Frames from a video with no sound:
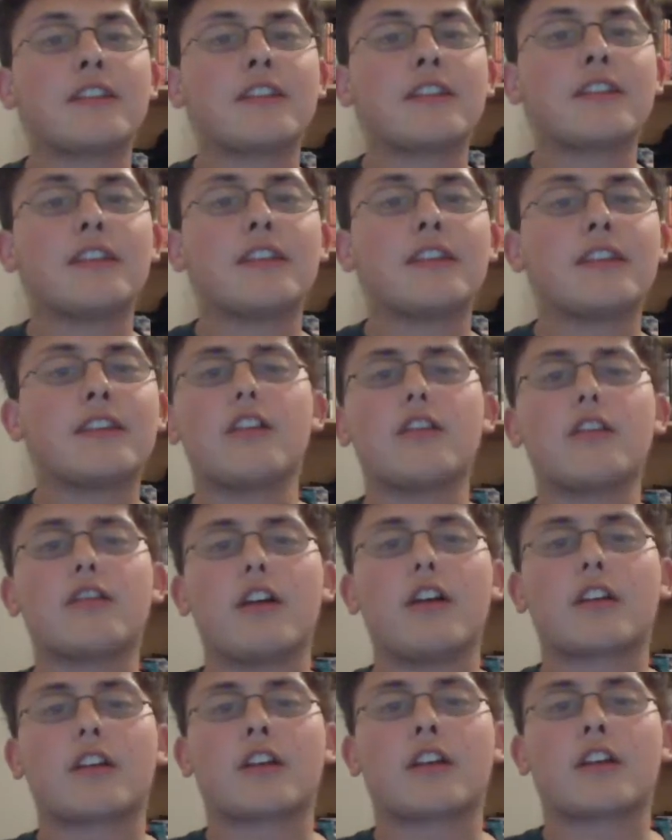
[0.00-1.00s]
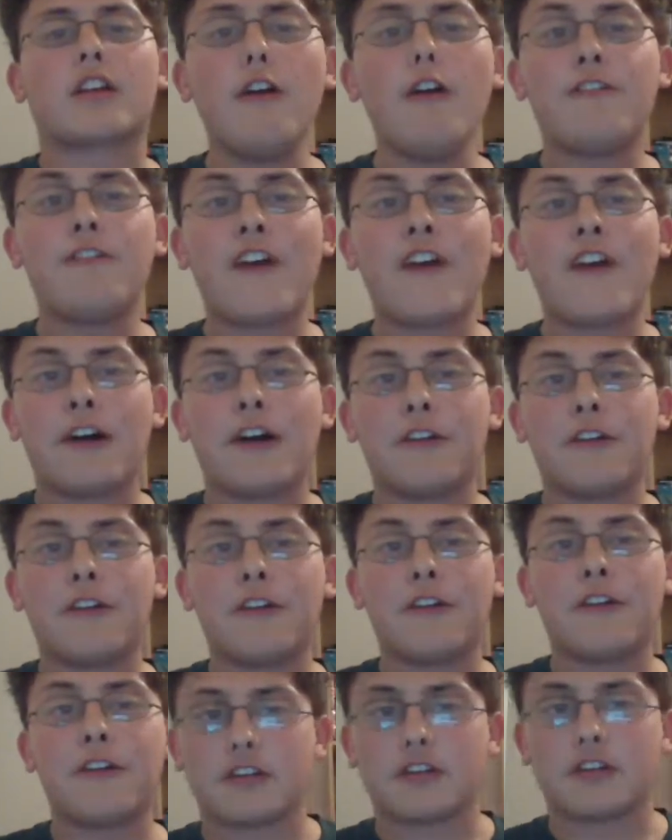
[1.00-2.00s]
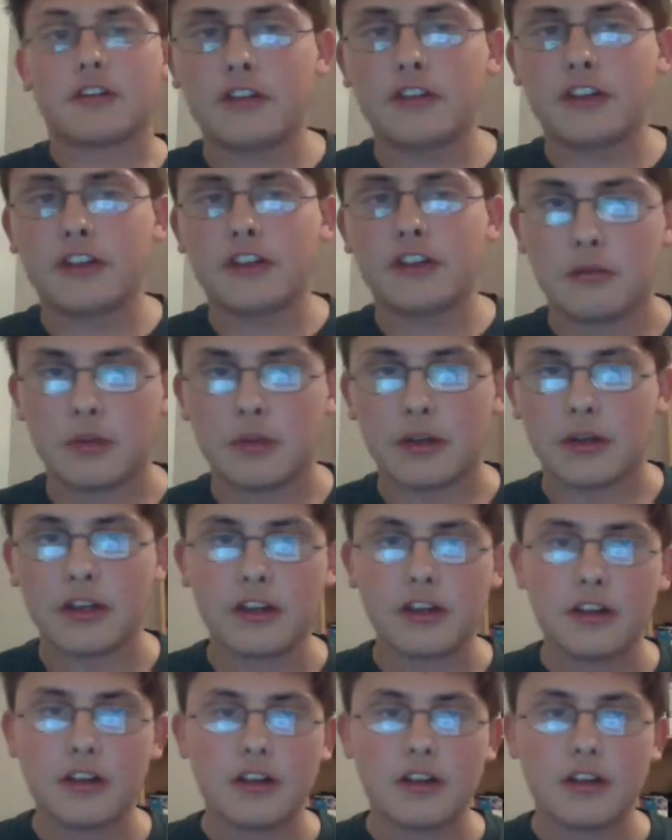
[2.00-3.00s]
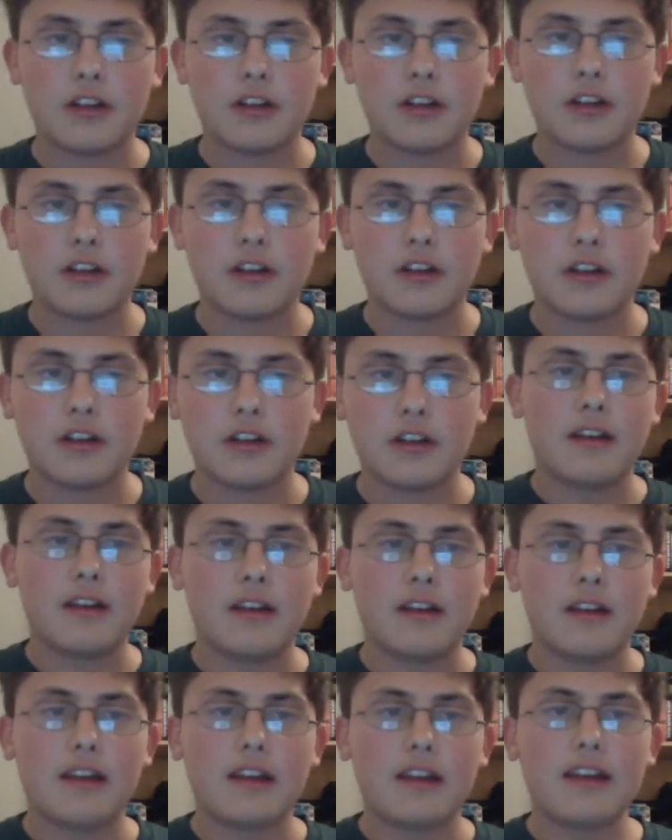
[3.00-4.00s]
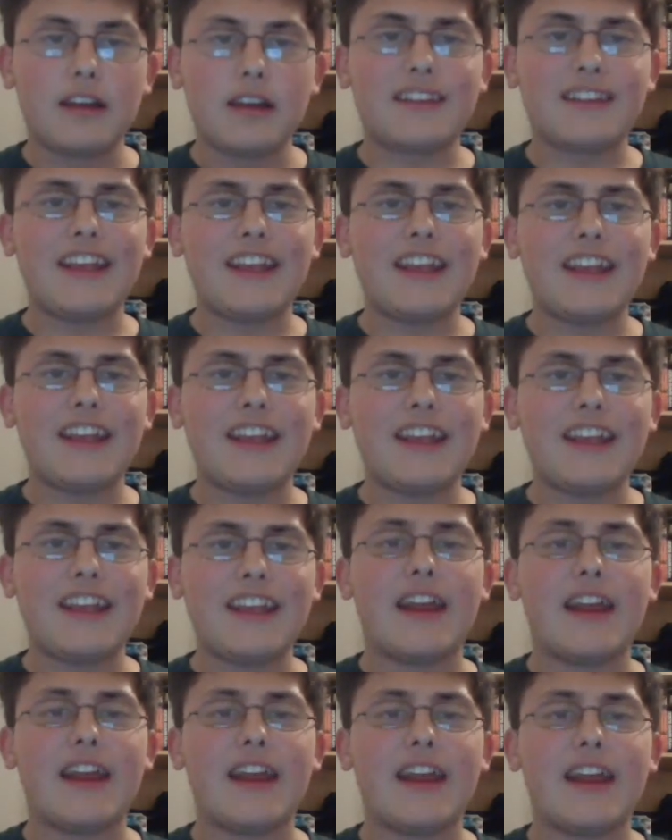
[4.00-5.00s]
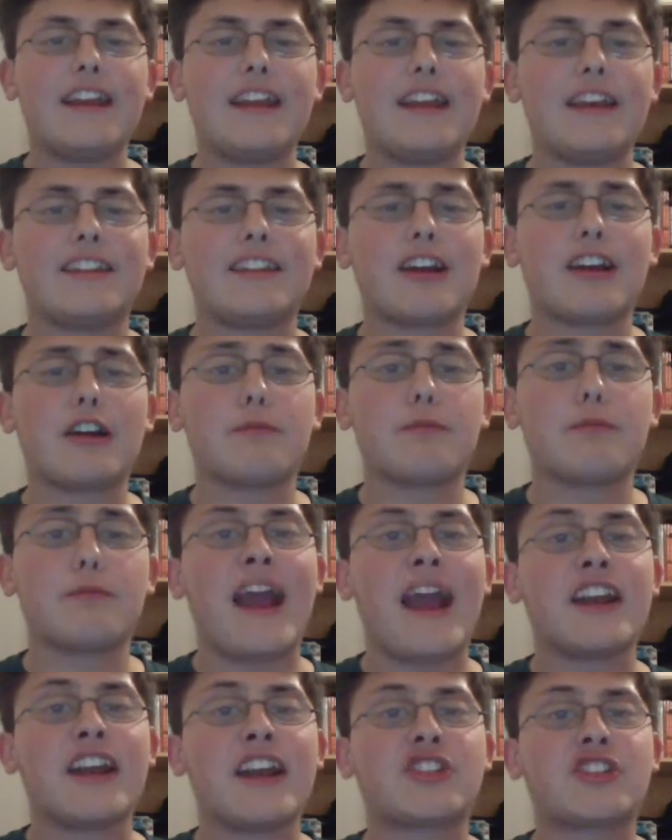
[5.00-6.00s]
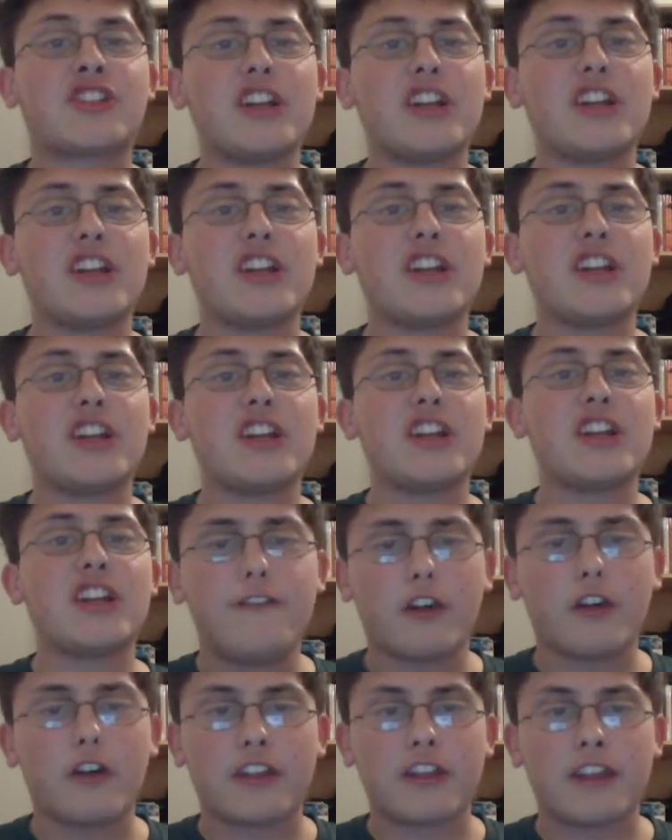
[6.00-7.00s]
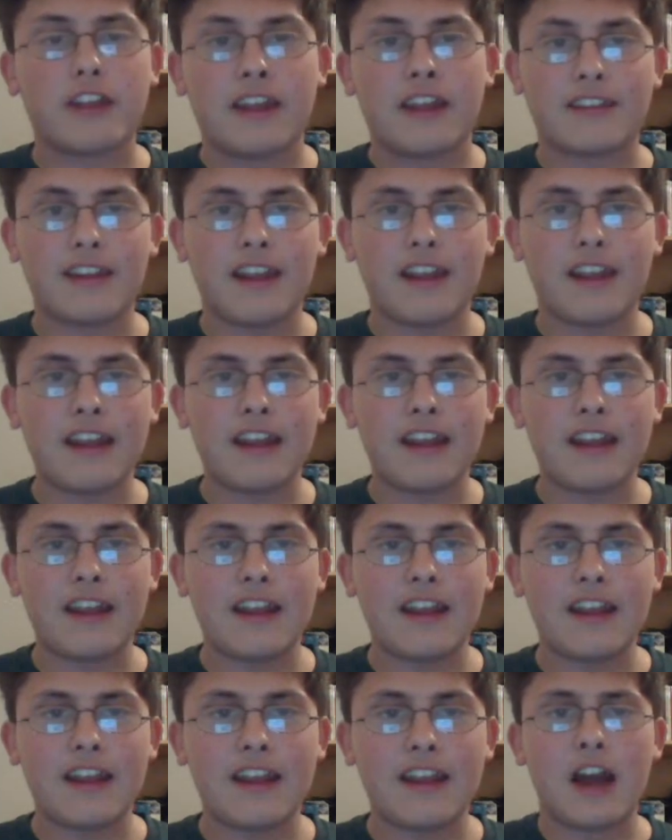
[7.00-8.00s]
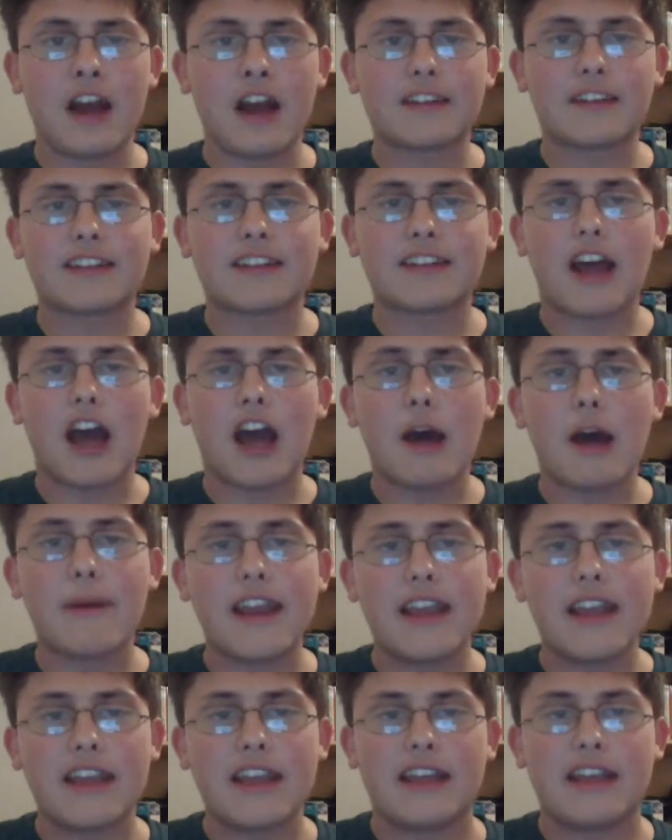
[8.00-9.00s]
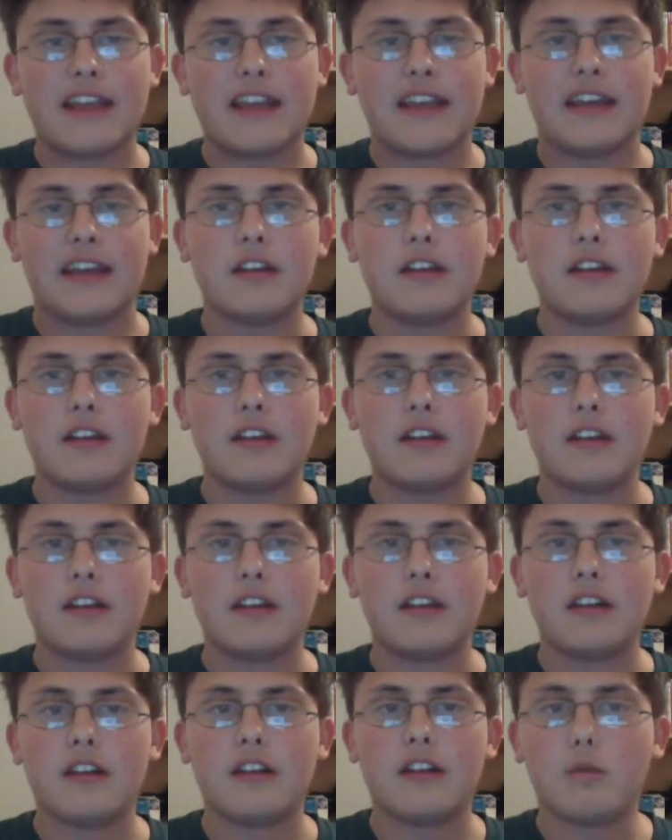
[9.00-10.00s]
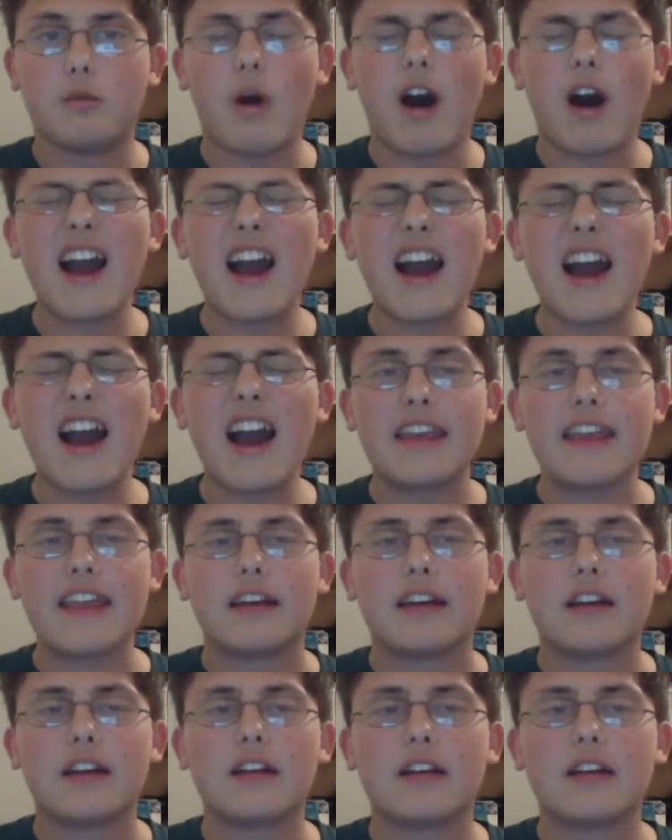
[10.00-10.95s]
Your co-founder, YouTube, is even hating. They're bashing Google for this, and you're not stopping. Why?